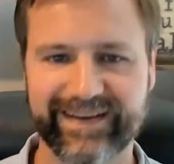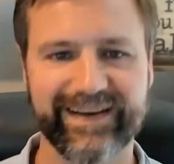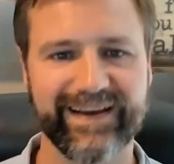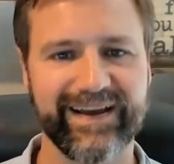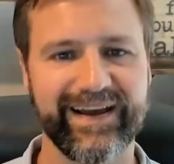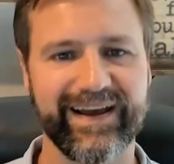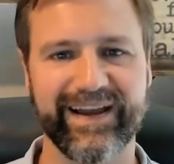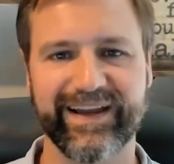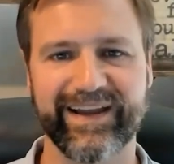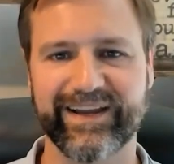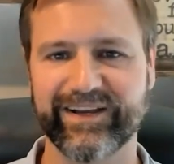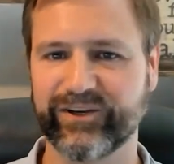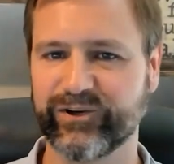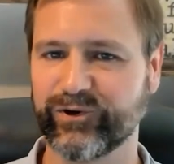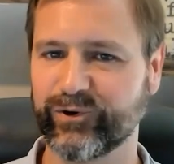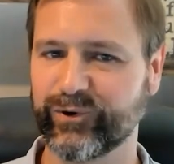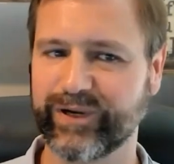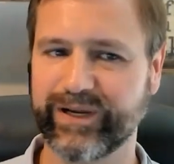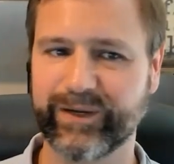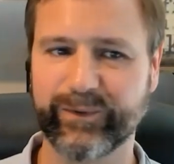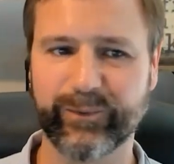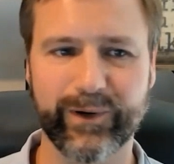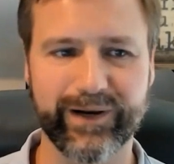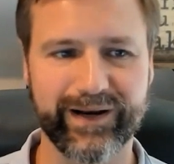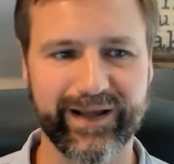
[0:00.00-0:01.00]
I
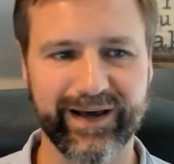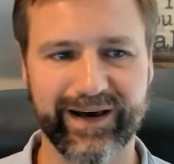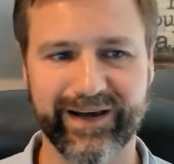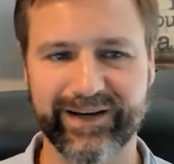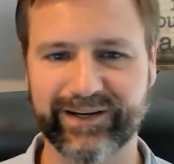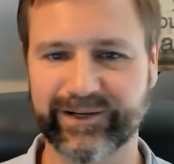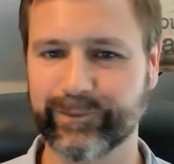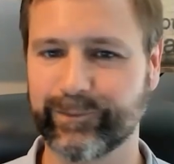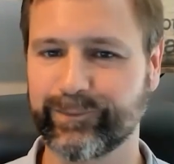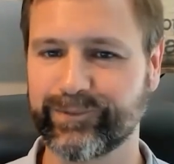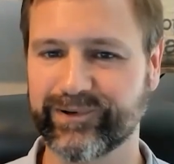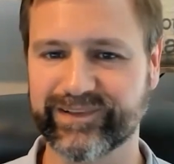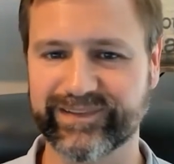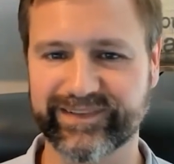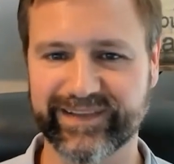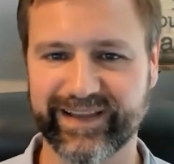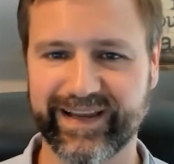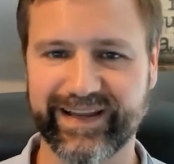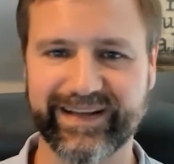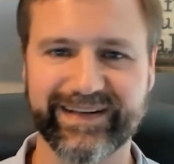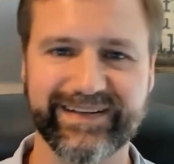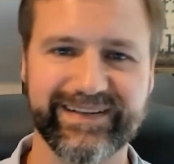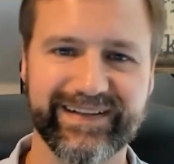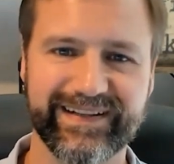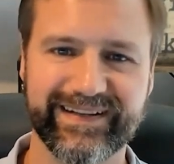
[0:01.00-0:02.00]
agree one hundred
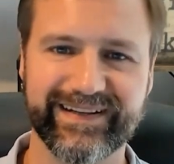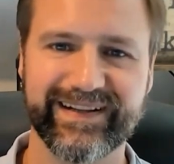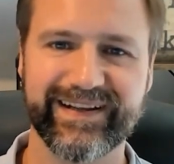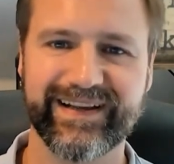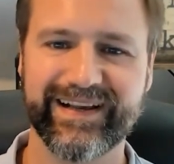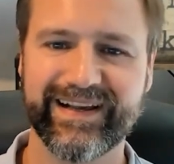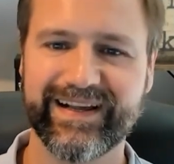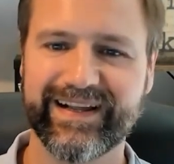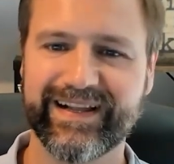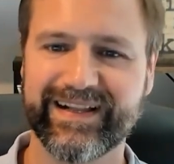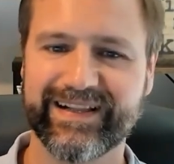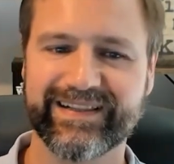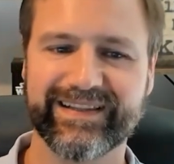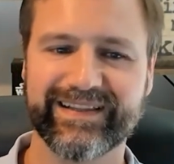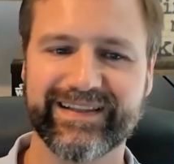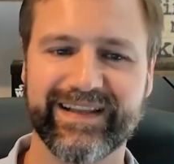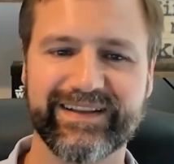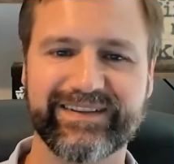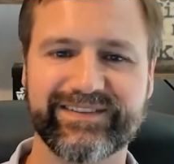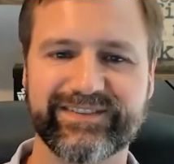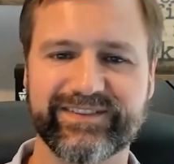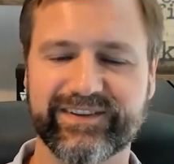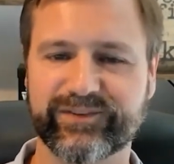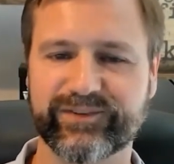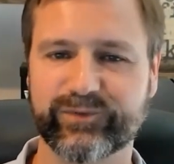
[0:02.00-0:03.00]
percent. And
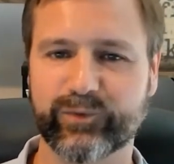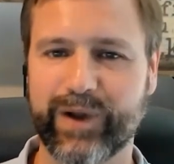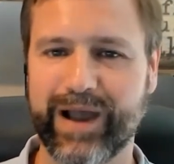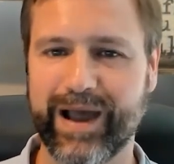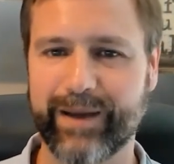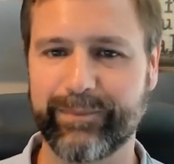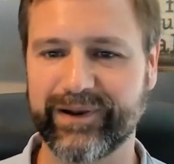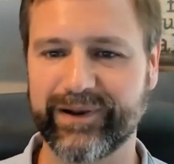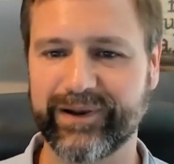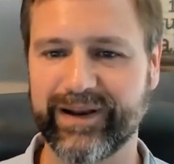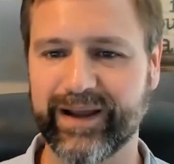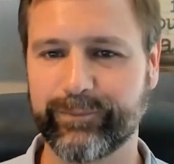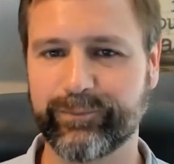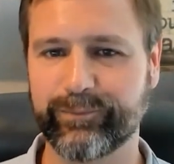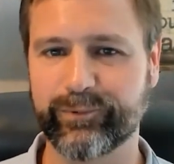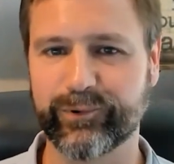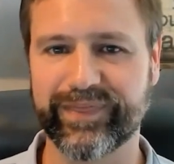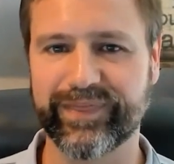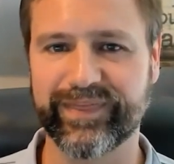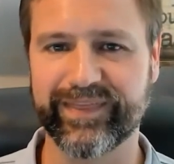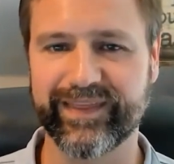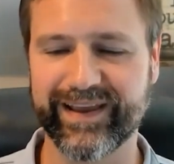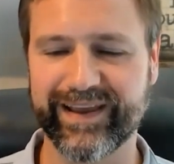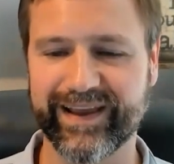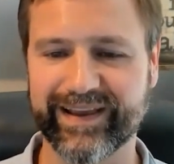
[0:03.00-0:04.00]
let's just wrap it up
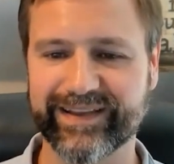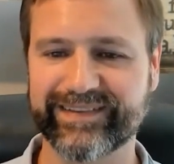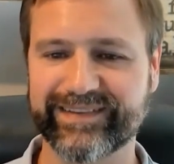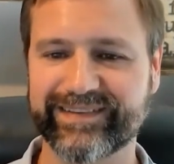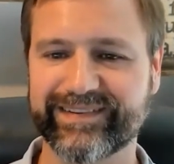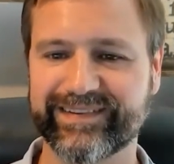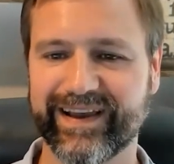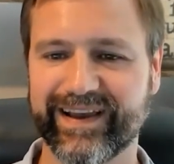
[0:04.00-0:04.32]
with this.